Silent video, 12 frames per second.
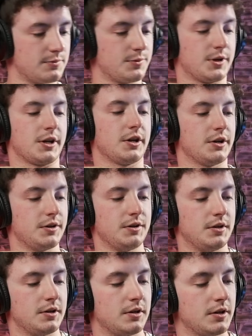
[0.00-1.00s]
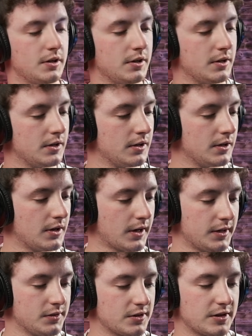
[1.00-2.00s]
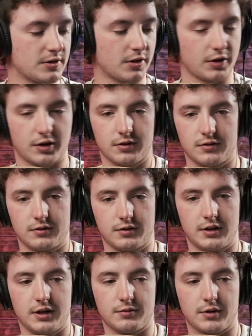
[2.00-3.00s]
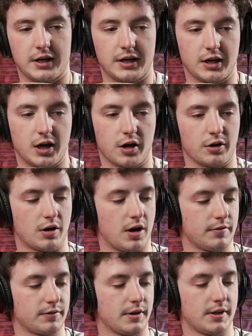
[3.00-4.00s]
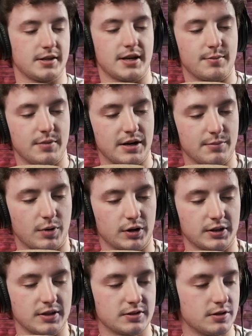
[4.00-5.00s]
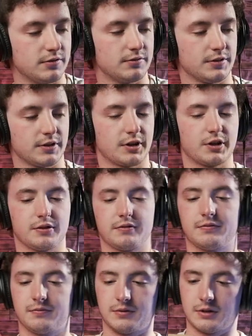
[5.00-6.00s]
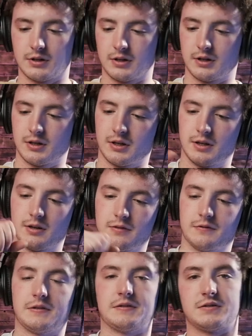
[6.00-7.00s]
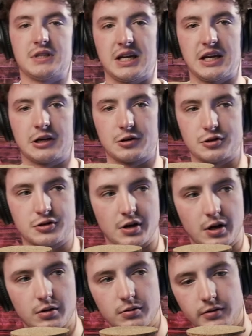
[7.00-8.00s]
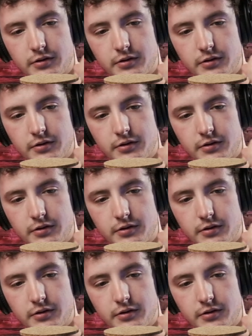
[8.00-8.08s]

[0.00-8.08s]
pretty good. I usually start getting ready to cut her off around the 10-minute mark. Let's go for a good 15 or so.